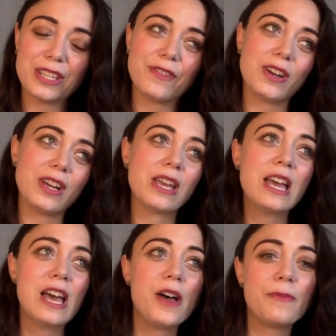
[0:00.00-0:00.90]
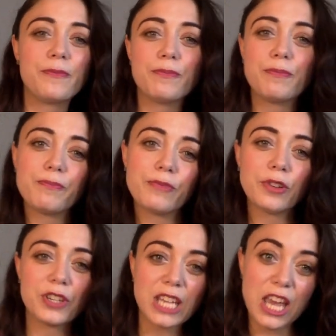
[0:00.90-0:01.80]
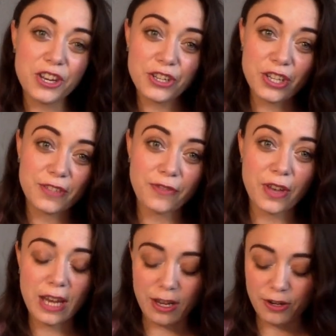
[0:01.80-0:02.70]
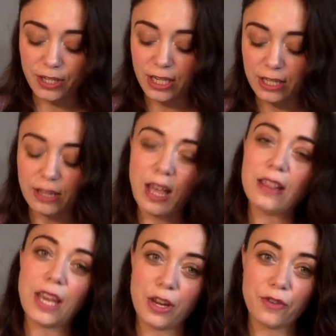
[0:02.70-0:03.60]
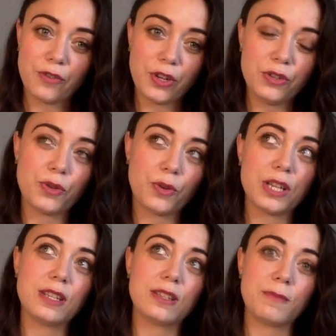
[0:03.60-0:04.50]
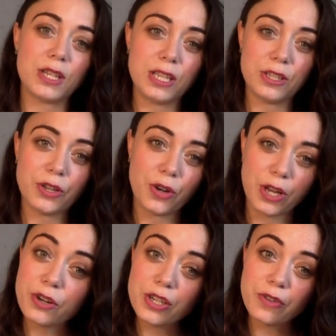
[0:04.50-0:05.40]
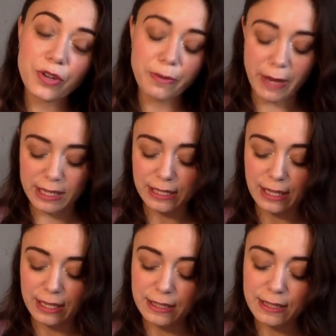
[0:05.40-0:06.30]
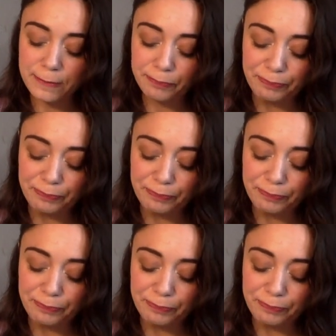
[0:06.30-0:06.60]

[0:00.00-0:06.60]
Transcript: It's very flirtatious, fun energy. It's a lot lighter for you. Taurus is a much easier energy for you, Pisceans.